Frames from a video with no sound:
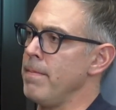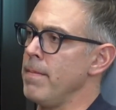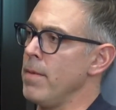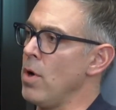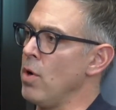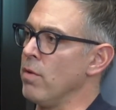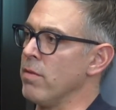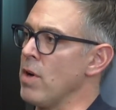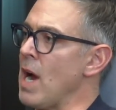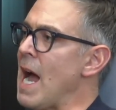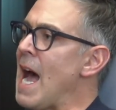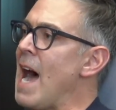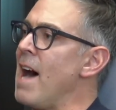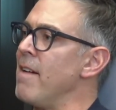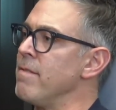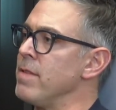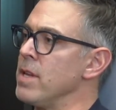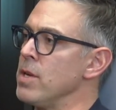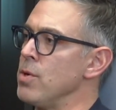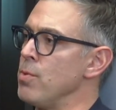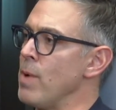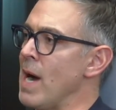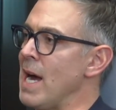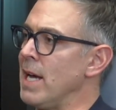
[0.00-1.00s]
over half
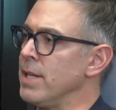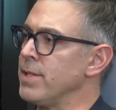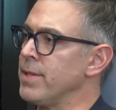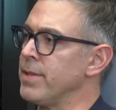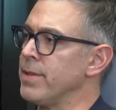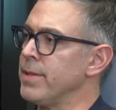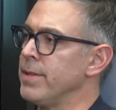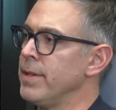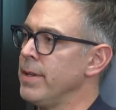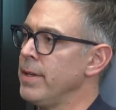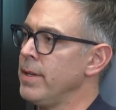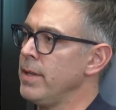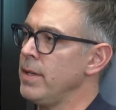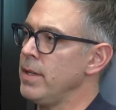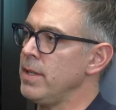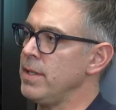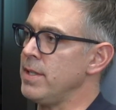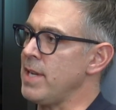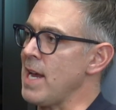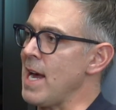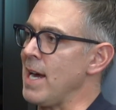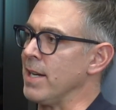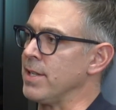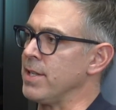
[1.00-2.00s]
the U.S.
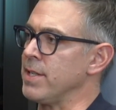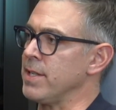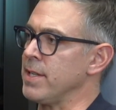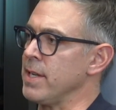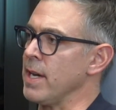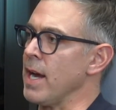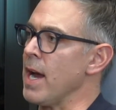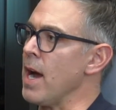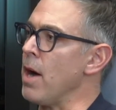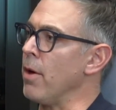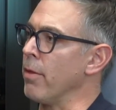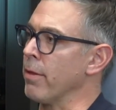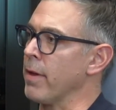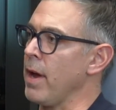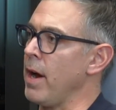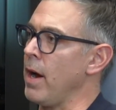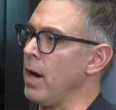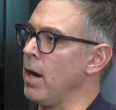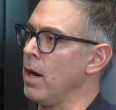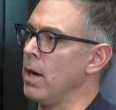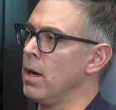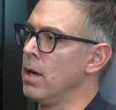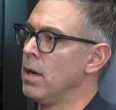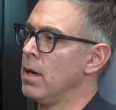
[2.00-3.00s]
is accessing
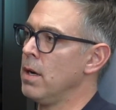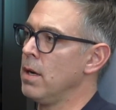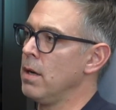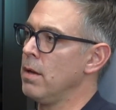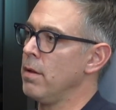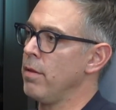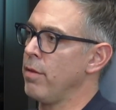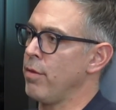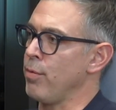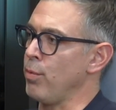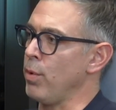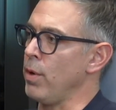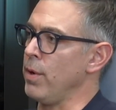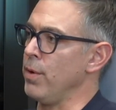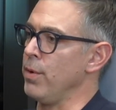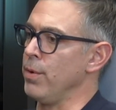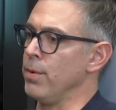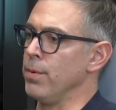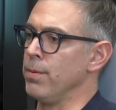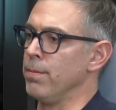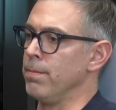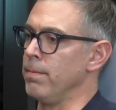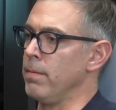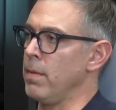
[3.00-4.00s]
healthcare
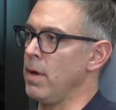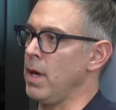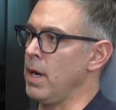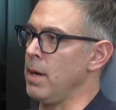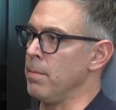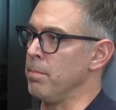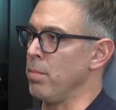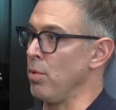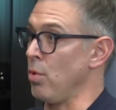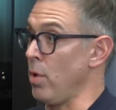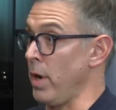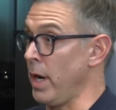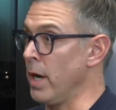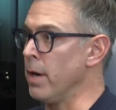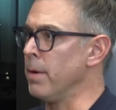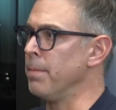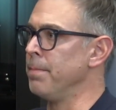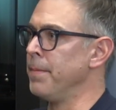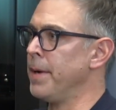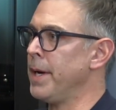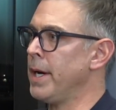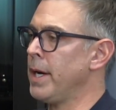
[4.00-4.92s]
through an employer.